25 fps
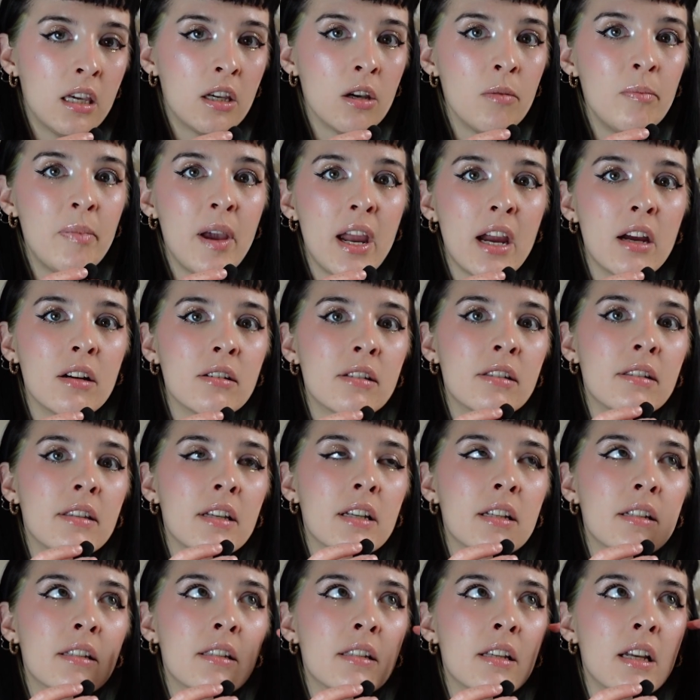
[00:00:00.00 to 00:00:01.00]
compares
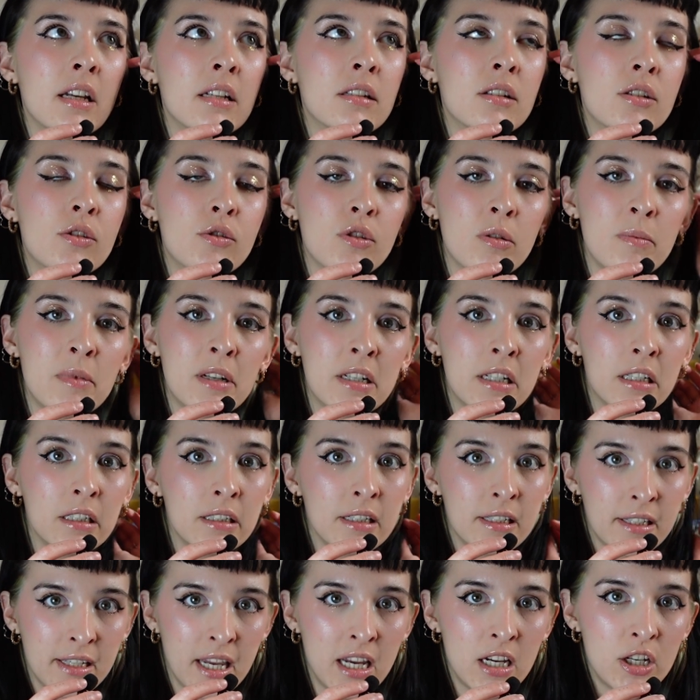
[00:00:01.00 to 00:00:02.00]
this
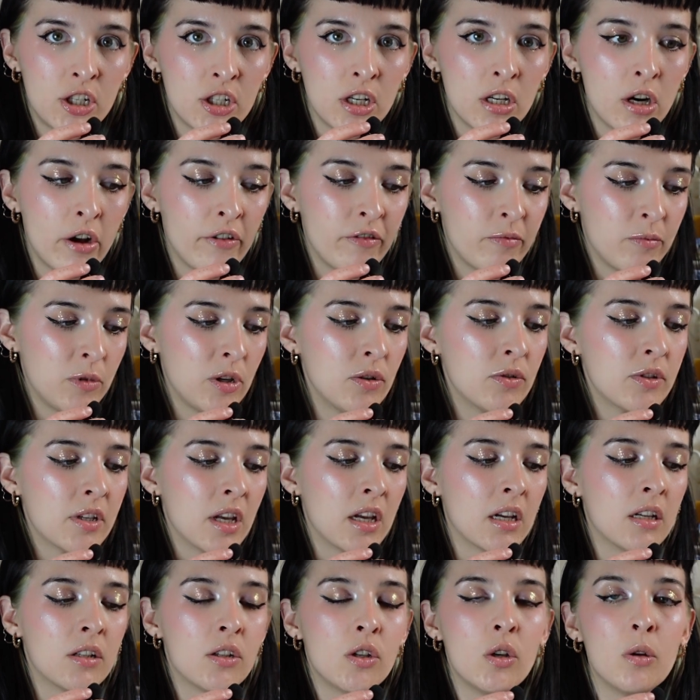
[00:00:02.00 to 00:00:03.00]
instrumentalization of
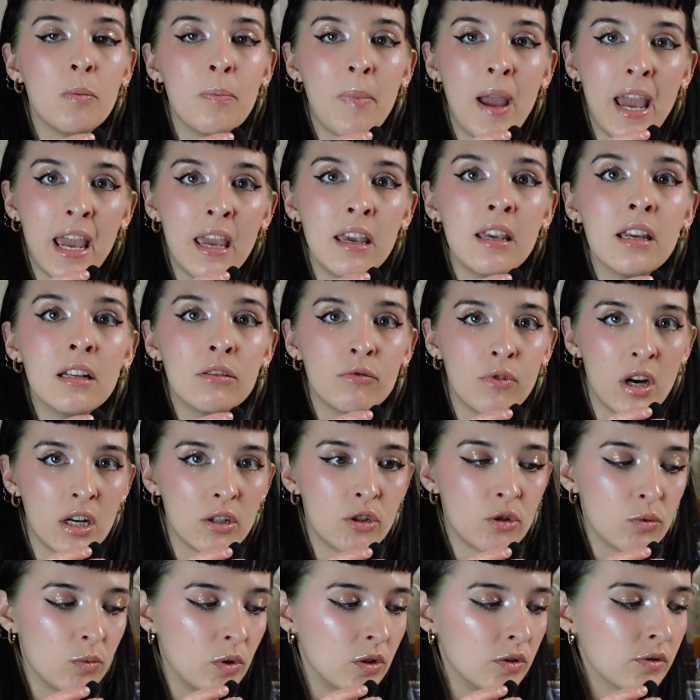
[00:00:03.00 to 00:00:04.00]
music to pagan
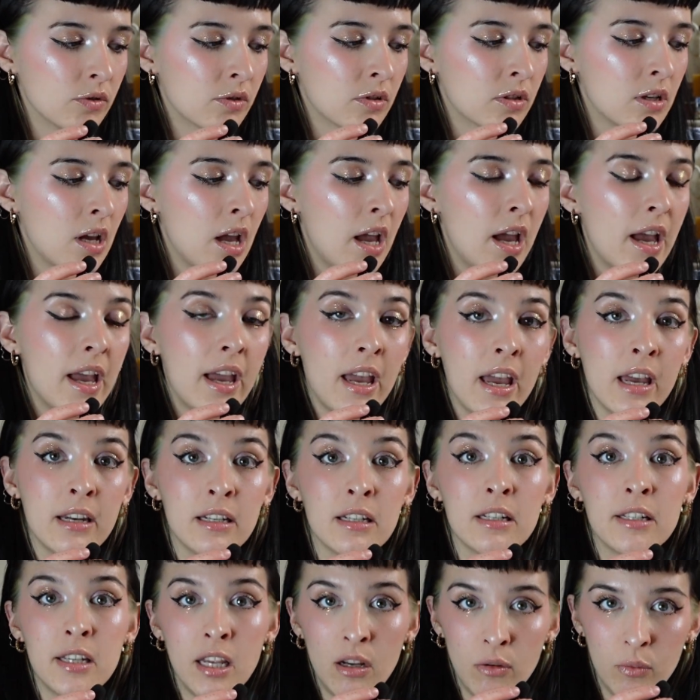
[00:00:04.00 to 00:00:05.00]
rituals
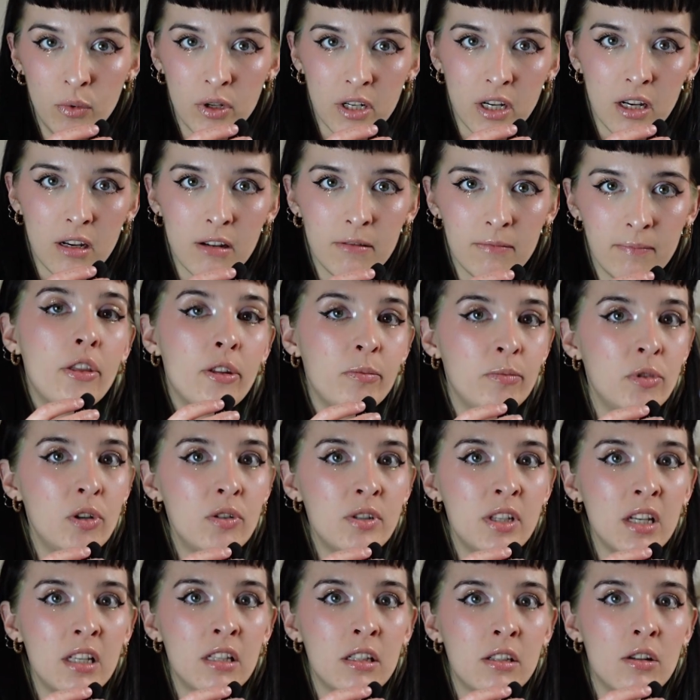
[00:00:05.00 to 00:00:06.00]
in antiquity. The
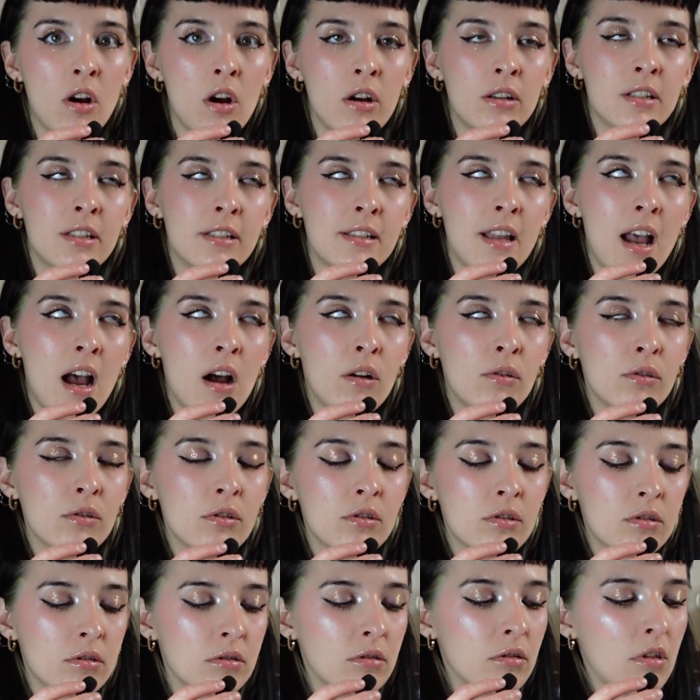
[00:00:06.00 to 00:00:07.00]
music starts out
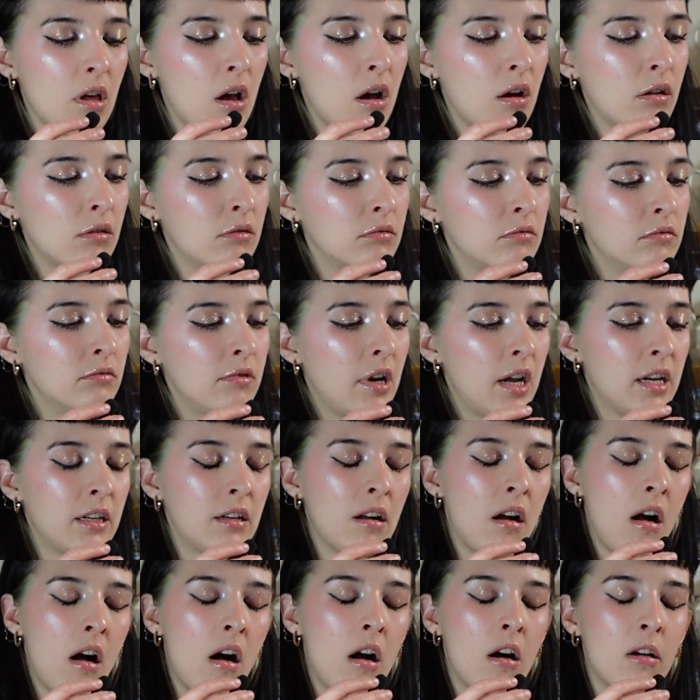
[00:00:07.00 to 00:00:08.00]
slow
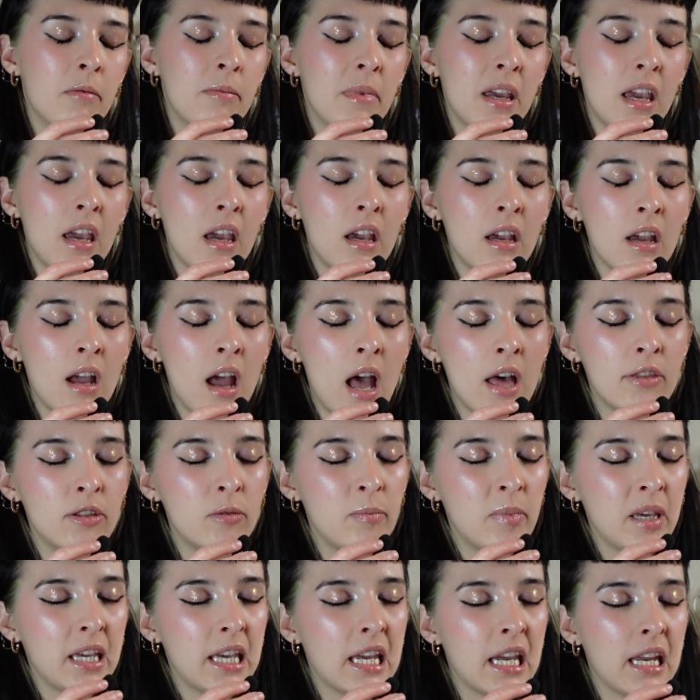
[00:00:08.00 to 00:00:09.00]
and calming at
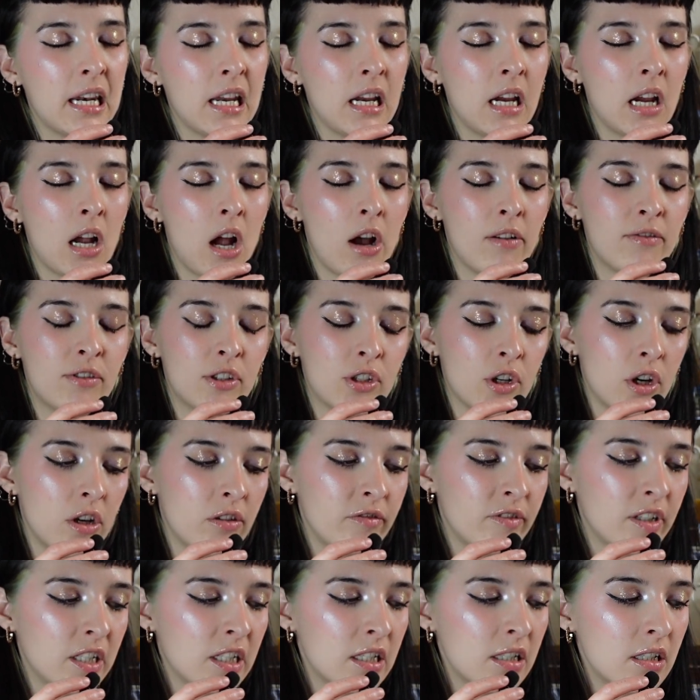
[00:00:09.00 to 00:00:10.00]
the beginning of
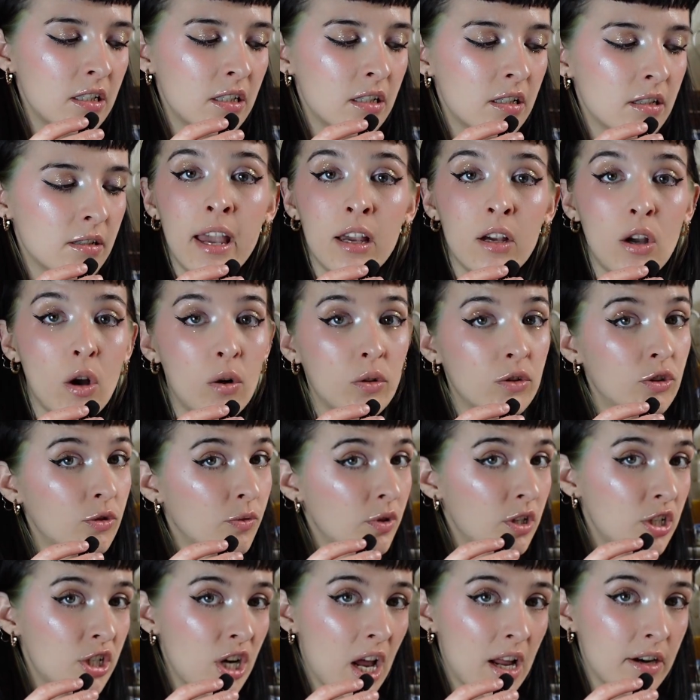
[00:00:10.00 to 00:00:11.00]
service. It goes
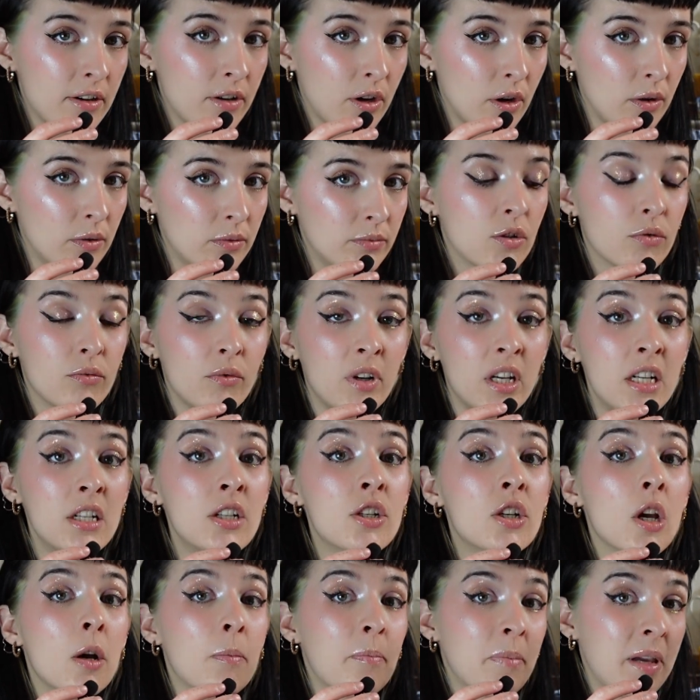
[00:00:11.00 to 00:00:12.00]
crescendo to
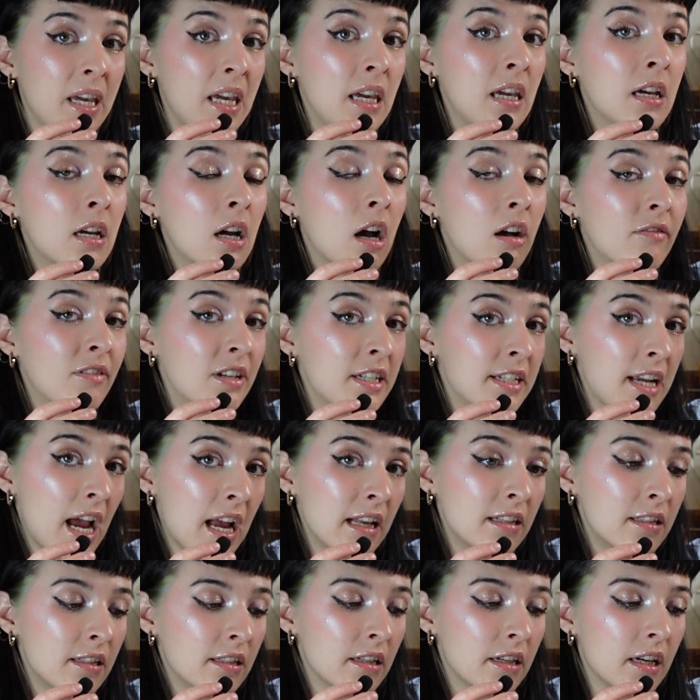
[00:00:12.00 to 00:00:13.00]
reach a peak of
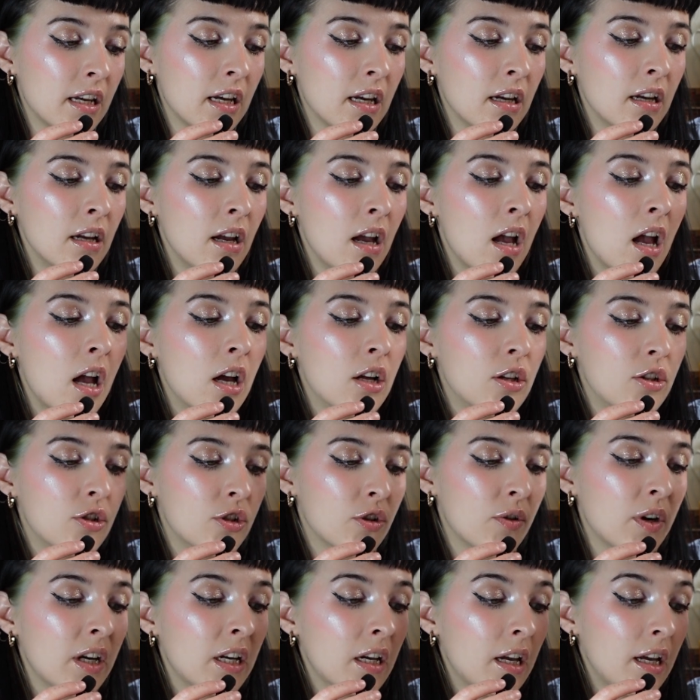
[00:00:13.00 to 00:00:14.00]
intensity
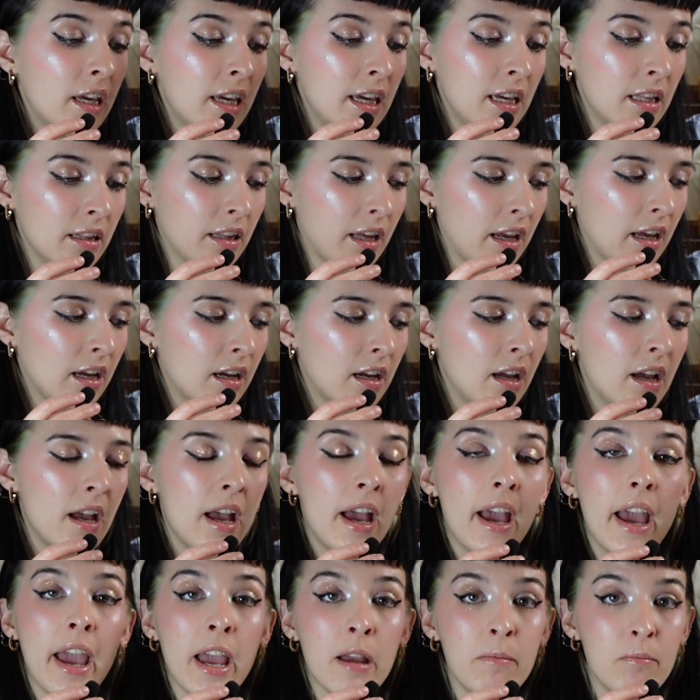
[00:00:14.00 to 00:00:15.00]
during healing,
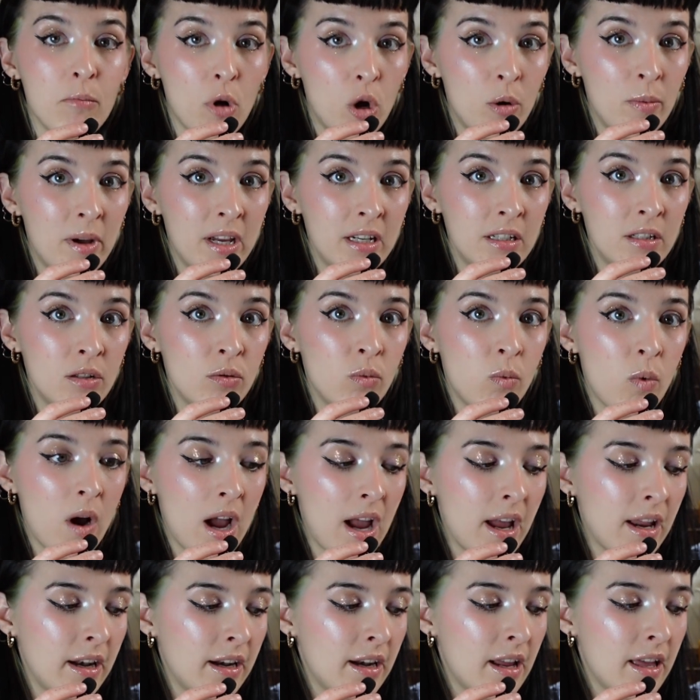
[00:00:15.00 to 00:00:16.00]
a moment
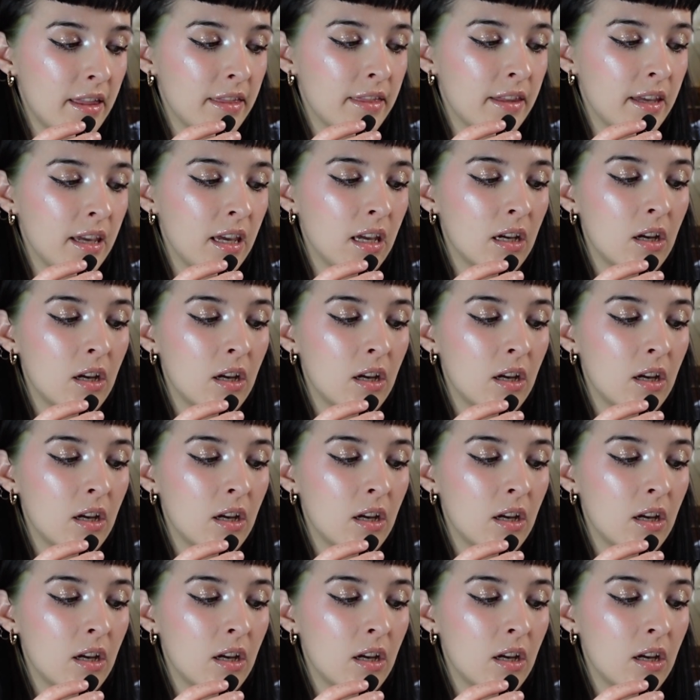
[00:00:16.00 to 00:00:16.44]
when the